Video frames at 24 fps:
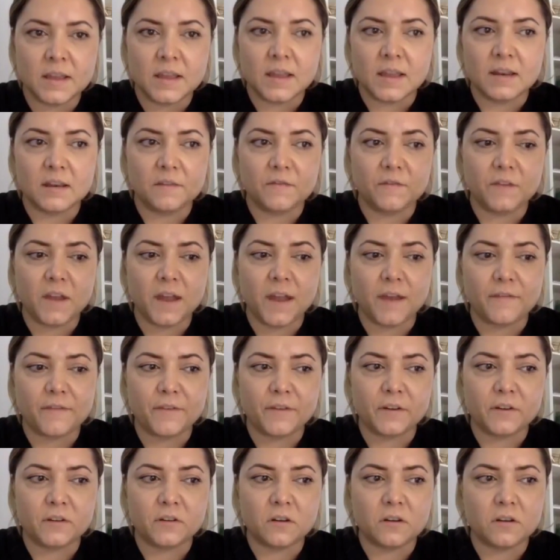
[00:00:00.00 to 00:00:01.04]
and if you
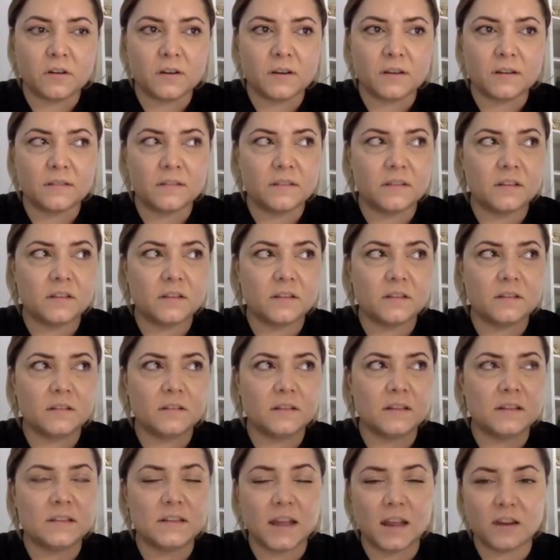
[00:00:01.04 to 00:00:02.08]
haven't got the
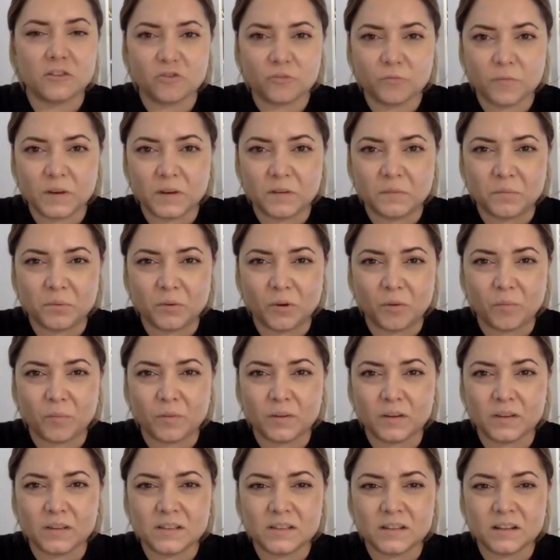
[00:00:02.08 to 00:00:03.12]
attachment
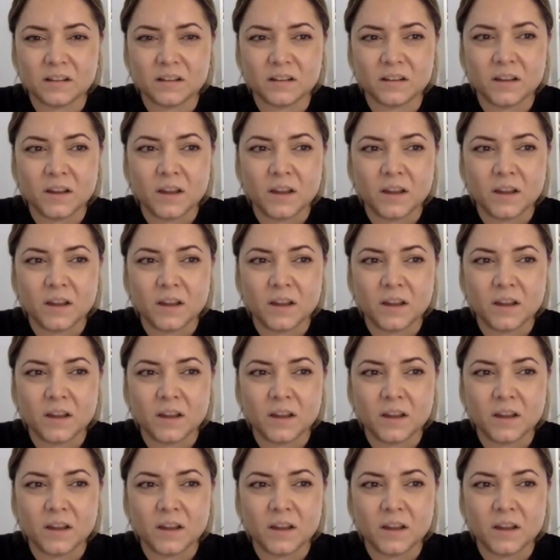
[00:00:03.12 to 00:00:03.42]
properly done,